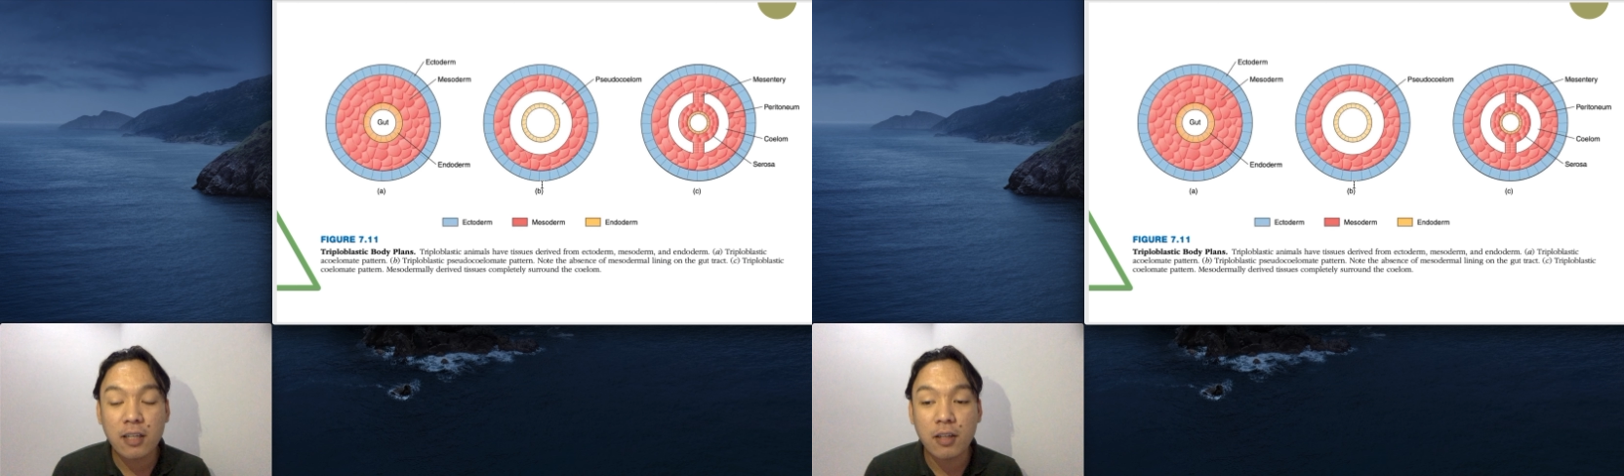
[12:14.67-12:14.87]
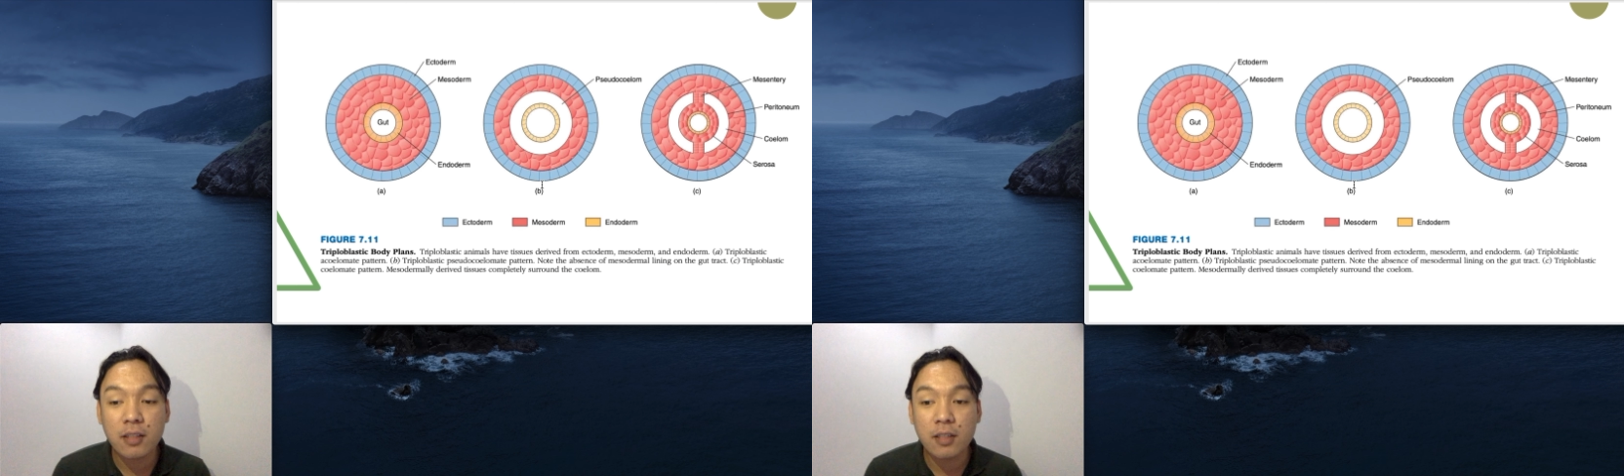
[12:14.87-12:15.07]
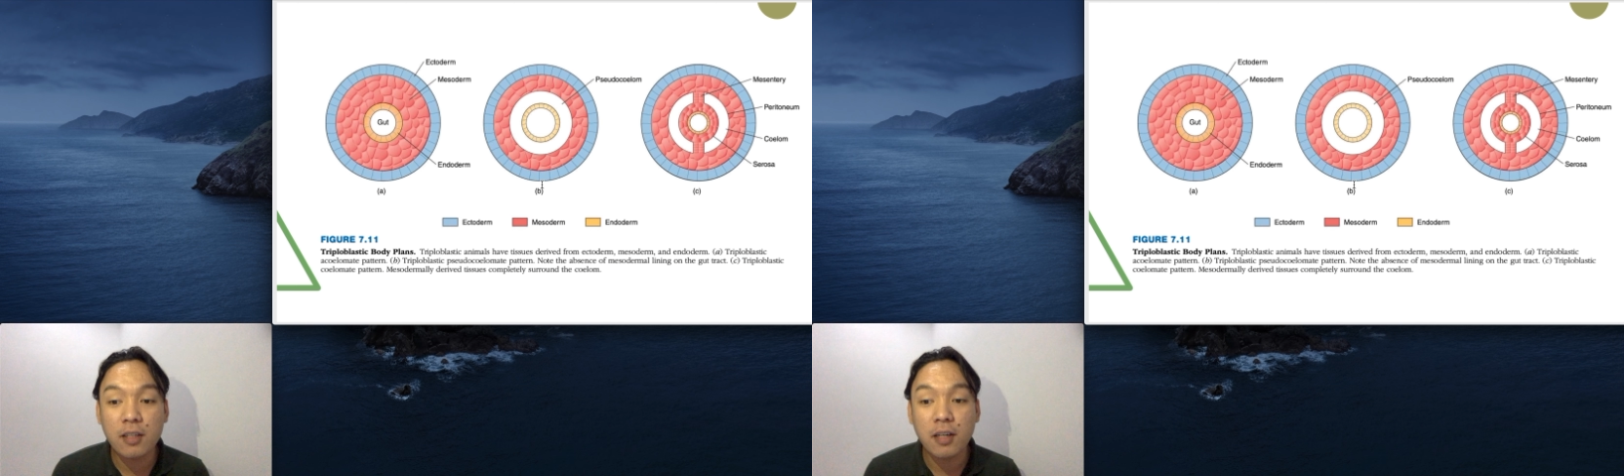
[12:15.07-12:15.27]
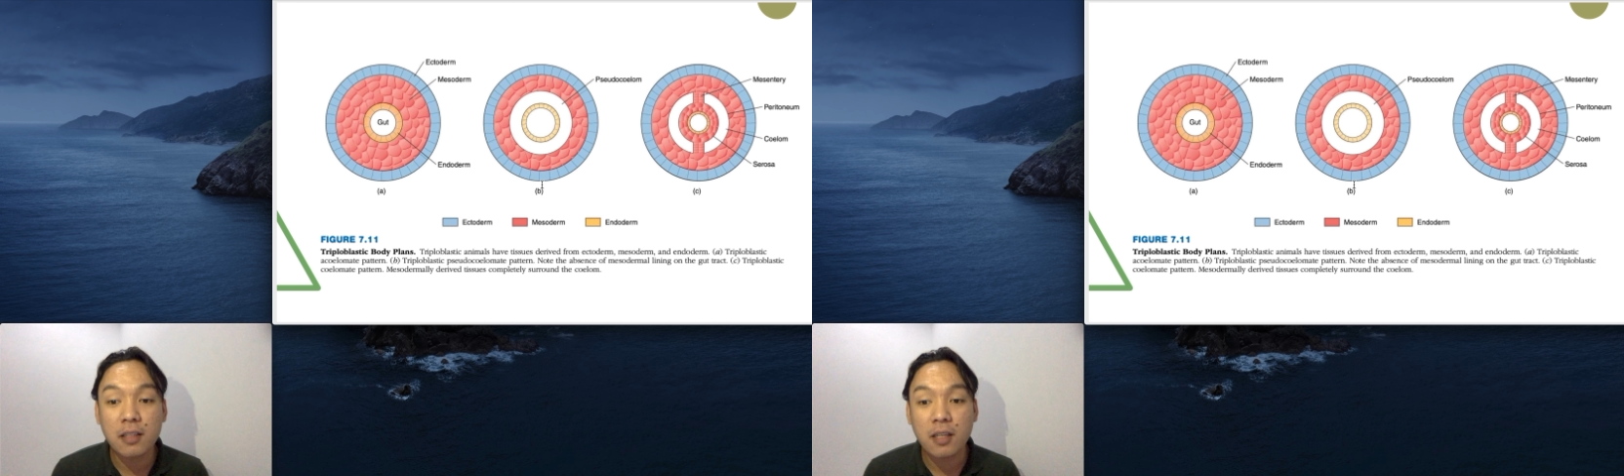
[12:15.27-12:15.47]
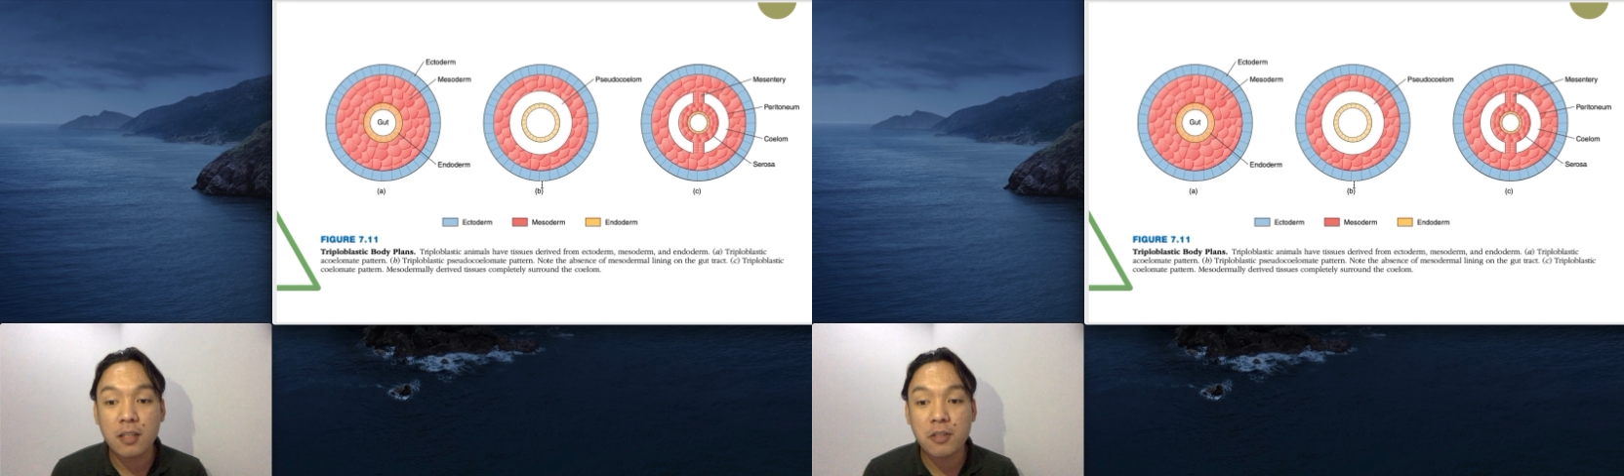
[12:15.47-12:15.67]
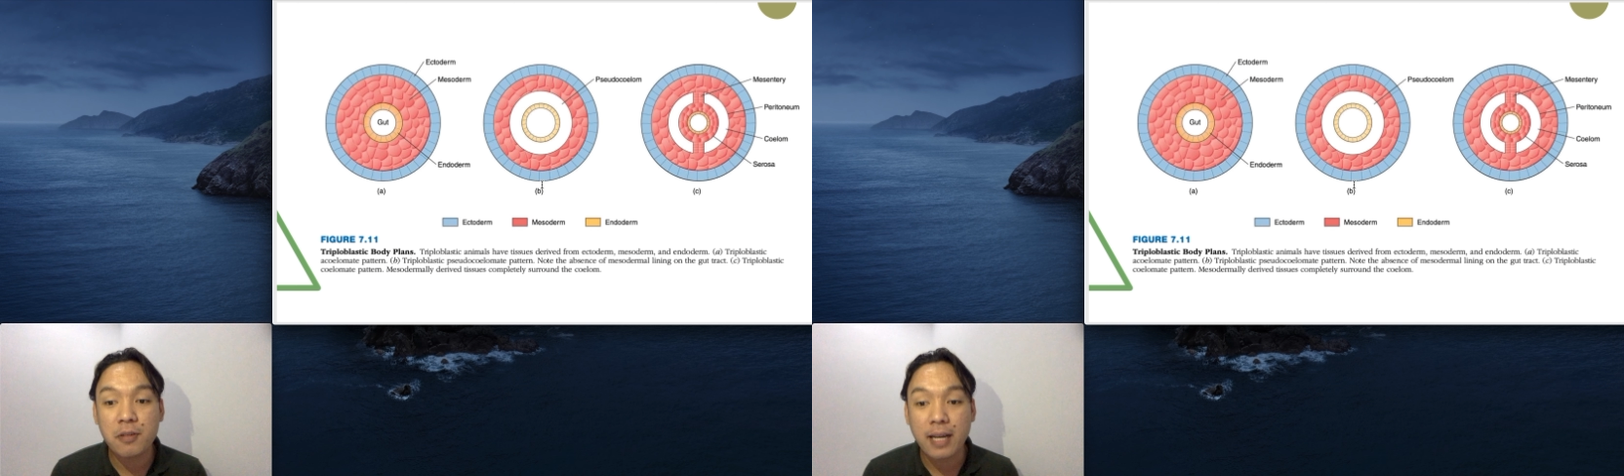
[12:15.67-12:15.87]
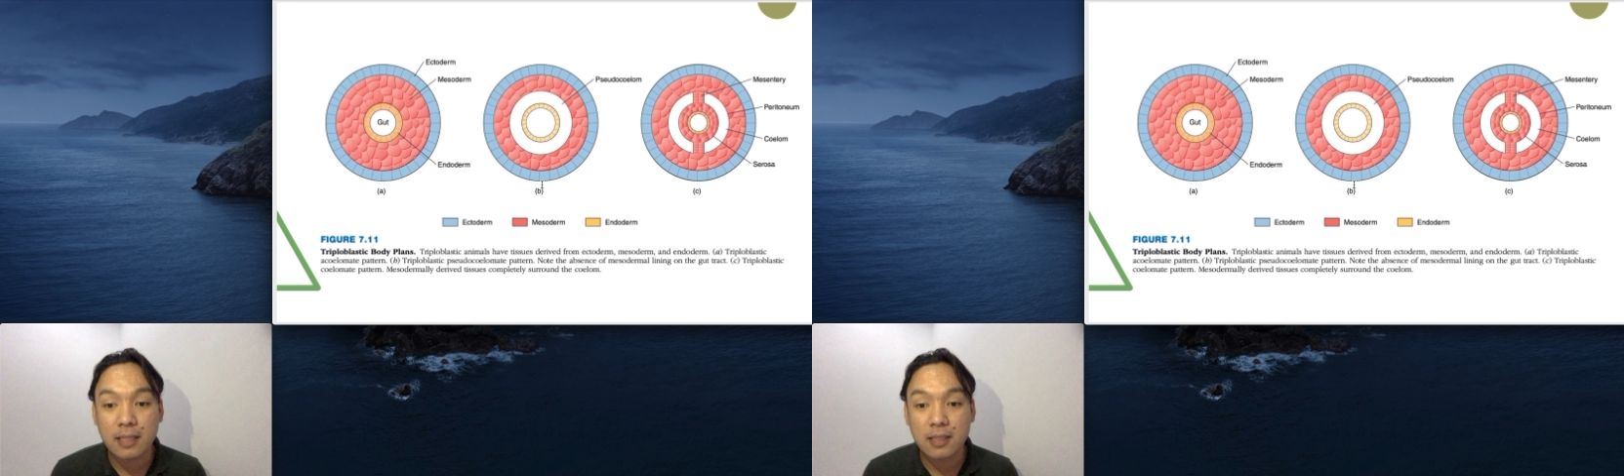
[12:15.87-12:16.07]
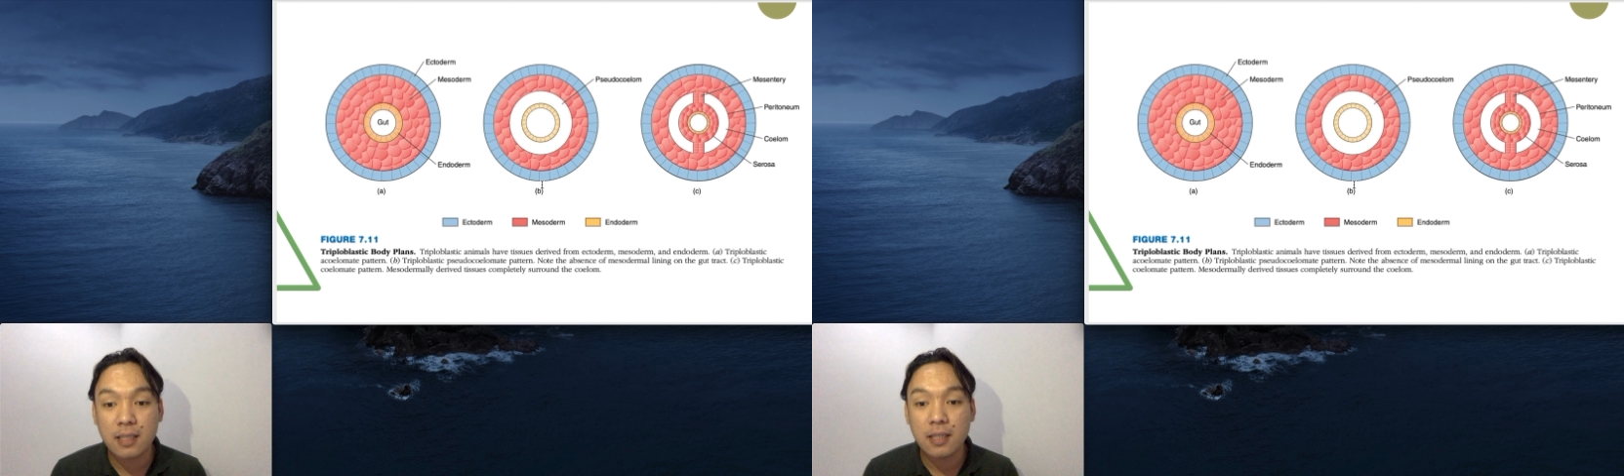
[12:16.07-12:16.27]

on the gut tract.